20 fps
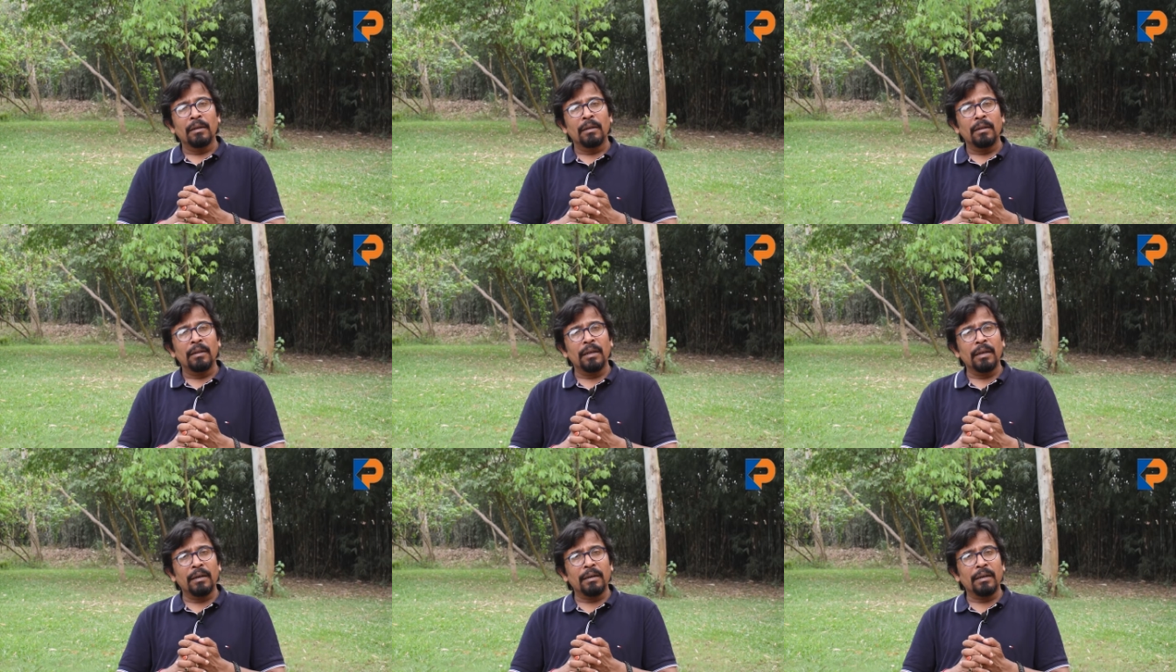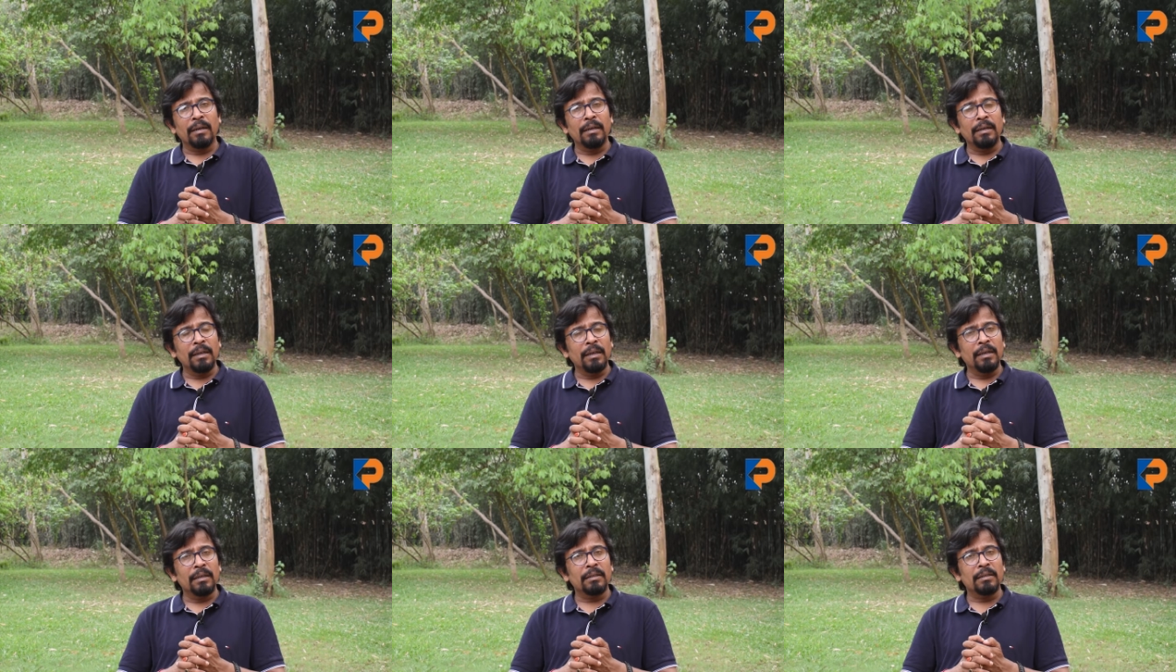they are
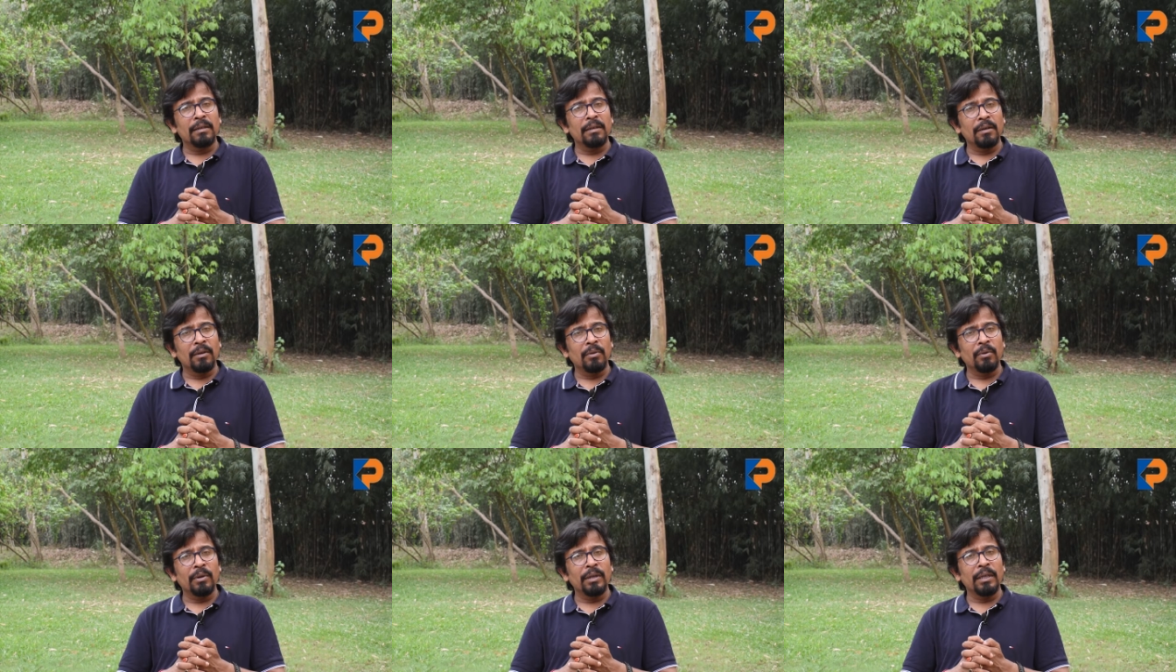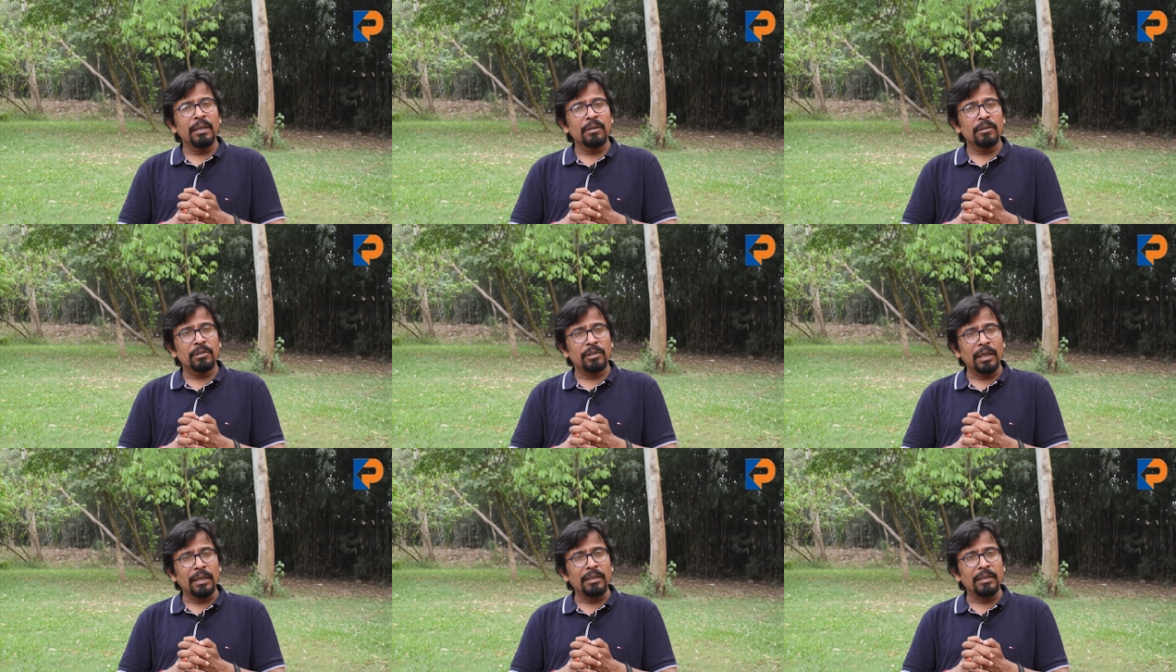continuously growing,
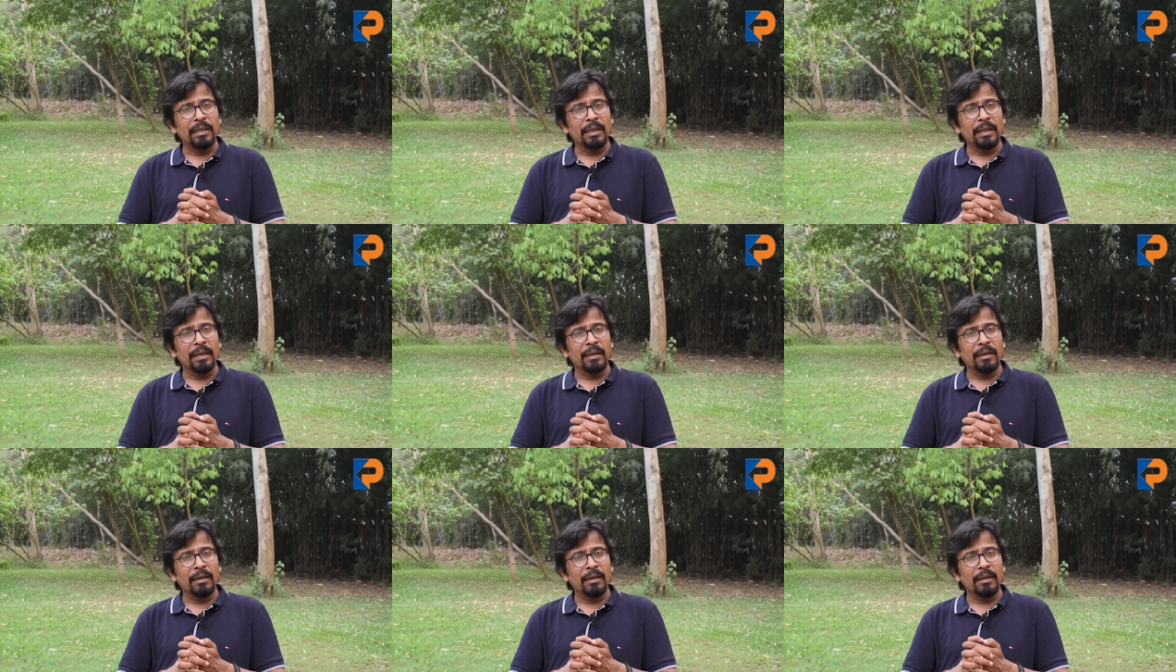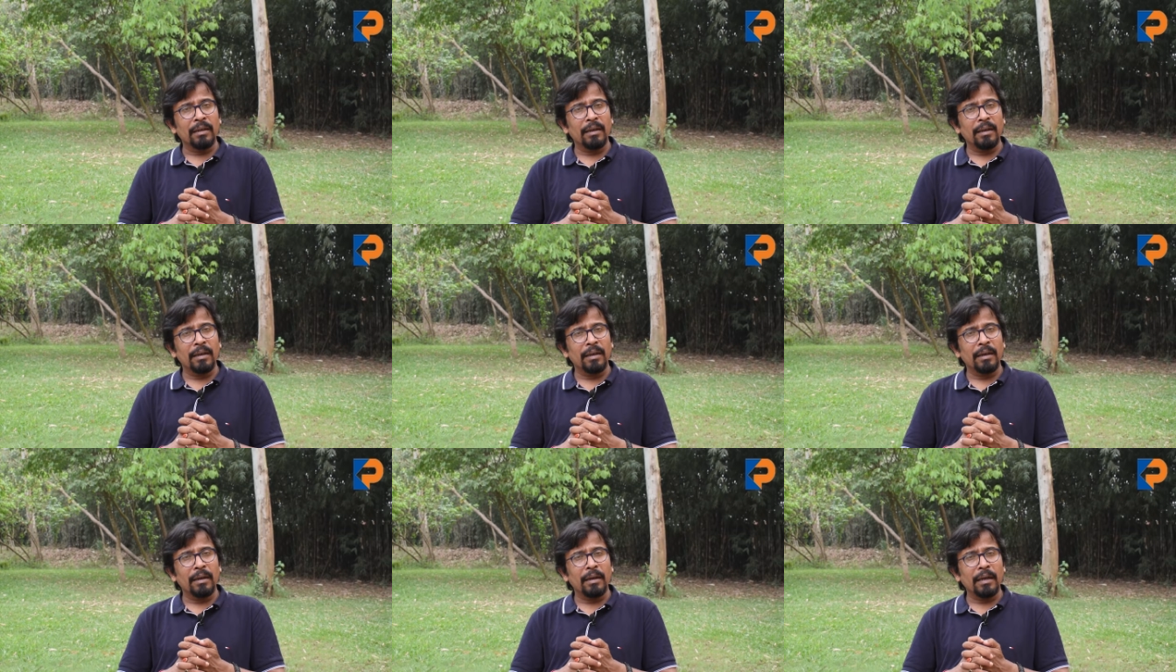changing,
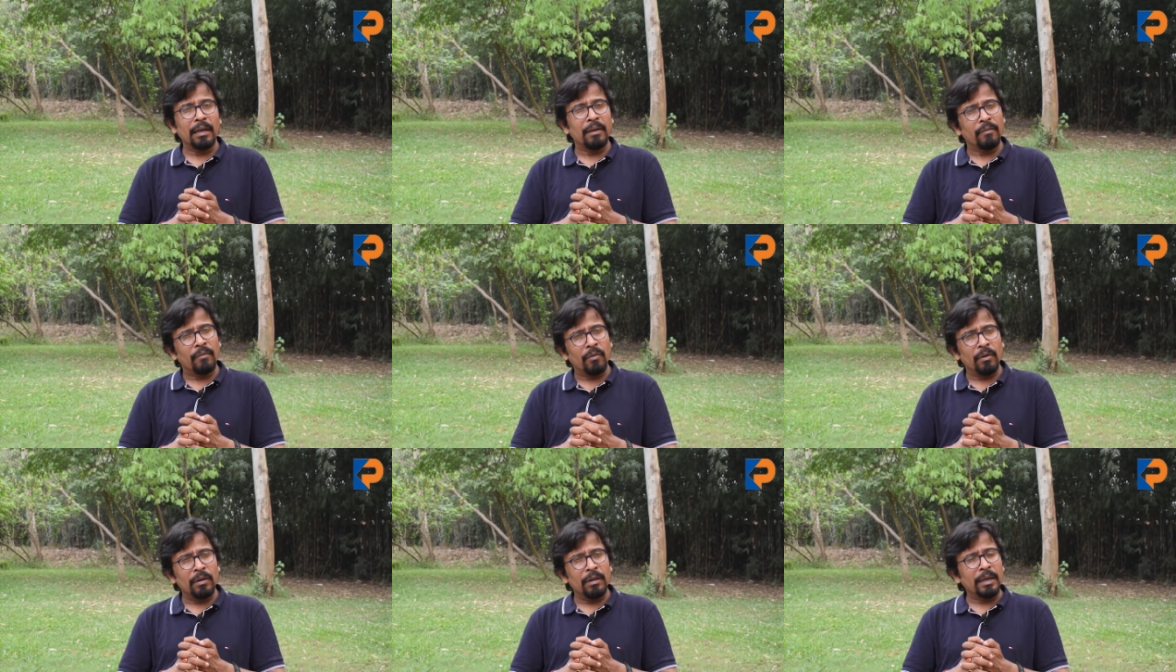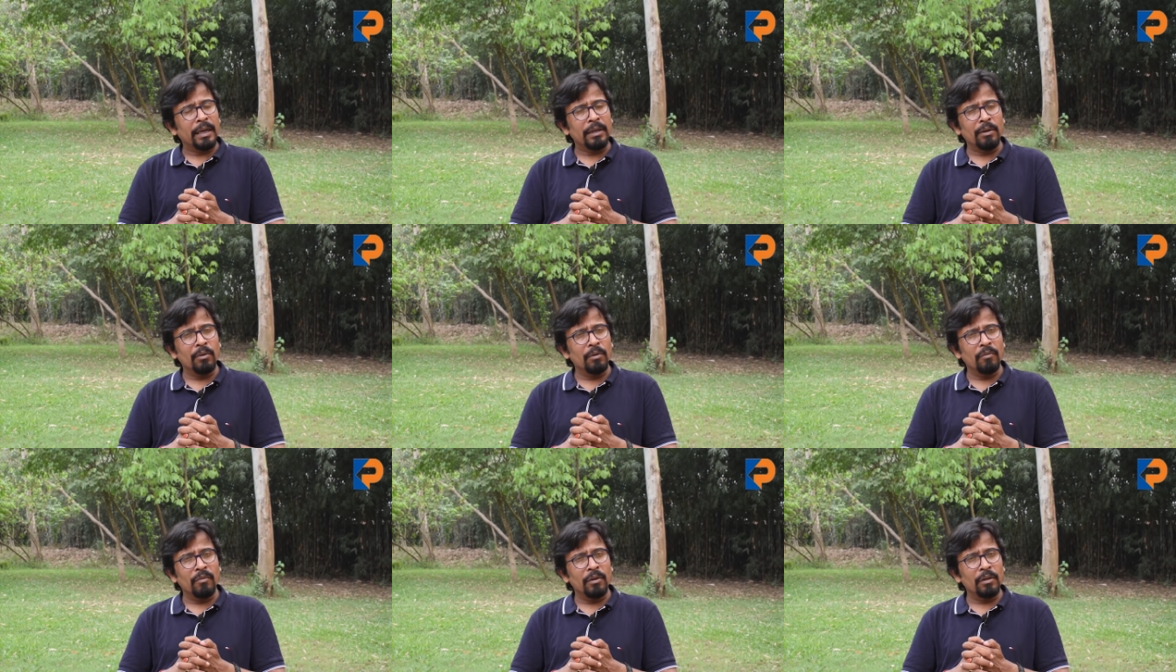and I
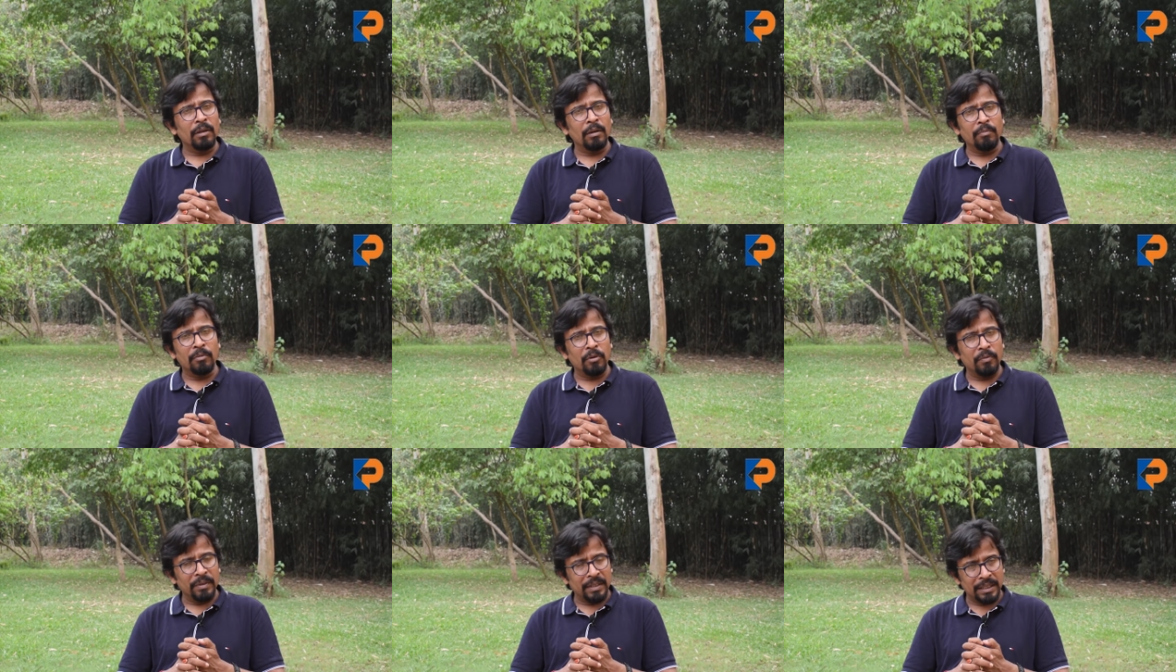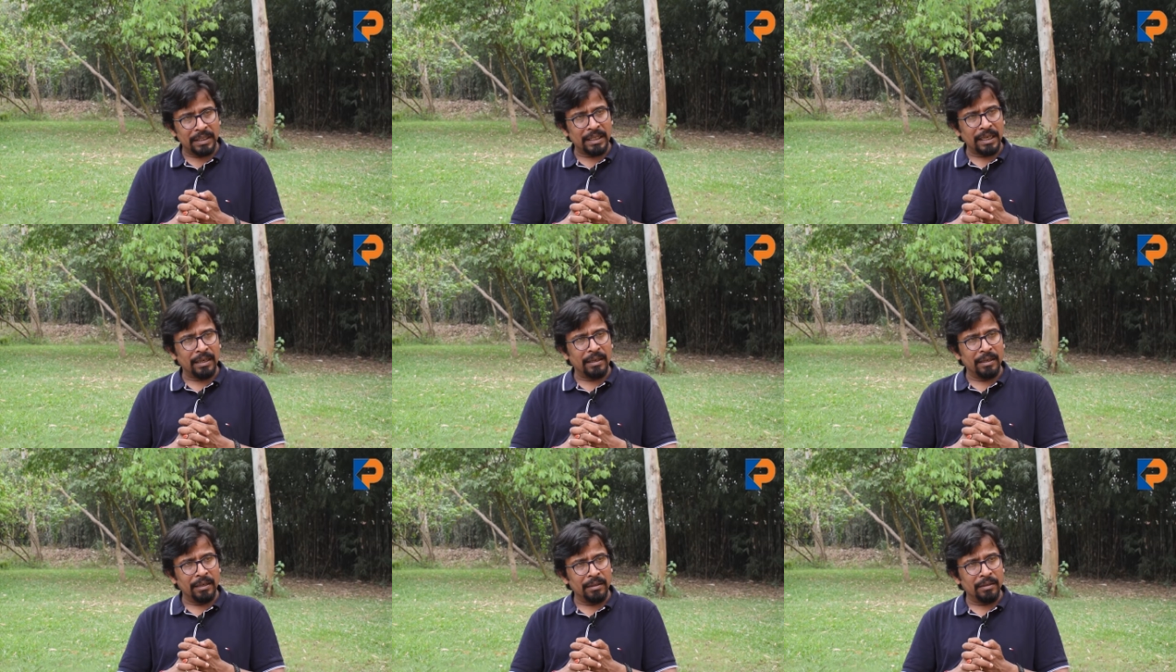don't want them to be
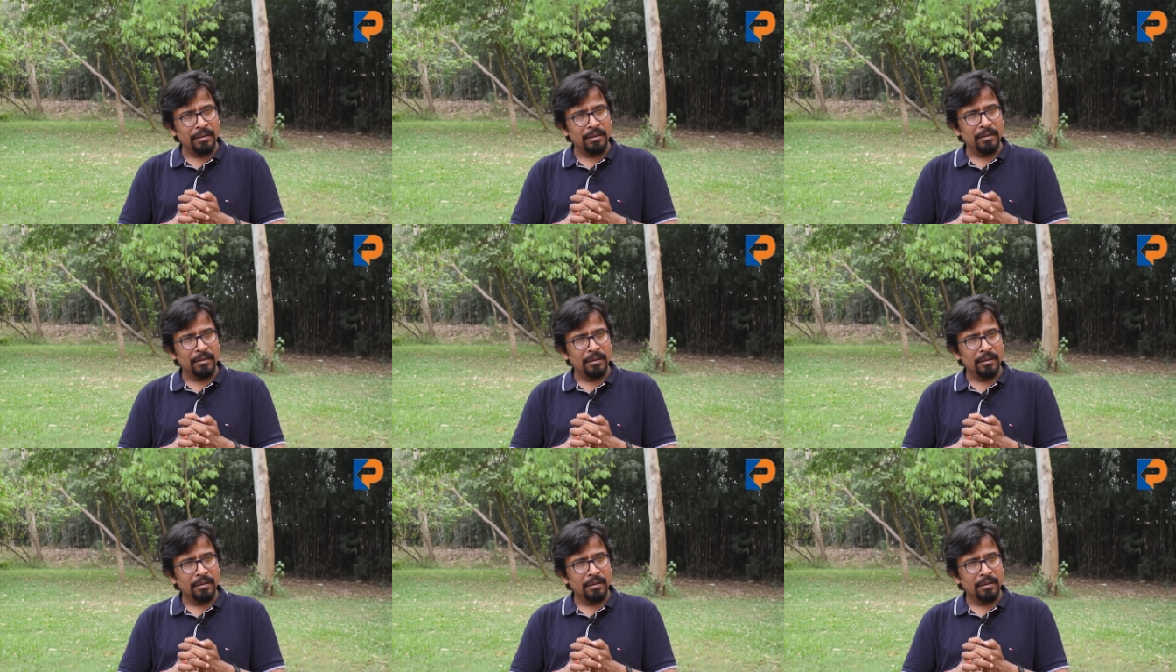stagnant.